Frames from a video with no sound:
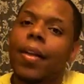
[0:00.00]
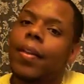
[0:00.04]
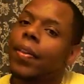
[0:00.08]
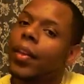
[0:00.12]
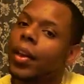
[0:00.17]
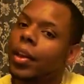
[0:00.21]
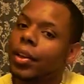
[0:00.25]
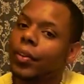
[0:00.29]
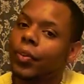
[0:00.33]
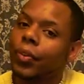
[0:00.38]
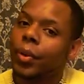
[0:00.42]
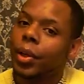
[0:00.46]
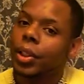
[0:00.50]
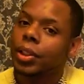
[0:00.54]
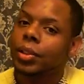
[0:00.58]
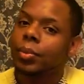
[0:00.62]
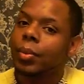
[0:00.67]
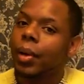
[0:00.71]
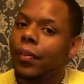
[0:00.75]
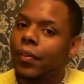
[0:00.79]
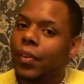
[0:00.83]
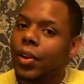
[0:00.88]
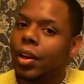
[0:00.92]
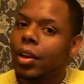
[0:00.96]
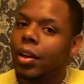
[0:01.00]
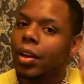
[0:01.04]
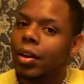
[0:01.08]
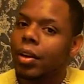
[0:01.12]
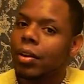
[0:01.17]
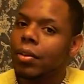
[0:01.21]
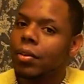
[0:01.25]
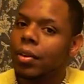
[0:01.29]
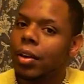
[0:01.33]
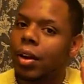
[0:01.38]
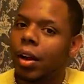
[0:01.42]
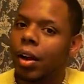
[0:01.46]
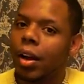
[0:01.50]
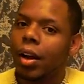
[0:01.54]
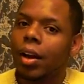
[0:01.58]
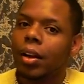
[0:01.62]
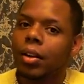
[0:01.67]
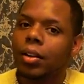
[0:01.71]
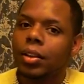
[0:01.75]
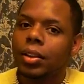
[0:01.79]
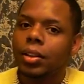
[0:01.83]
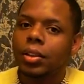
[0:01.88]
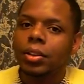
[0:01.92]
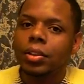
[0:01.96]
Thank you for watching my video.
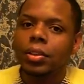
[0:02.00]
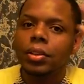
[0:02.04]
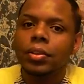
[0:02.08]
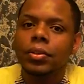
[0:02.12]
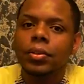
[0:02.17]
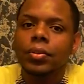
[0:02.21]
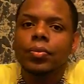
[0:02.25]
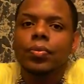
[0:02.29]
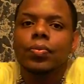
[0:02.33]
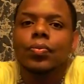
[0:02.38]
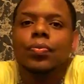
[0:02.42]
Holla.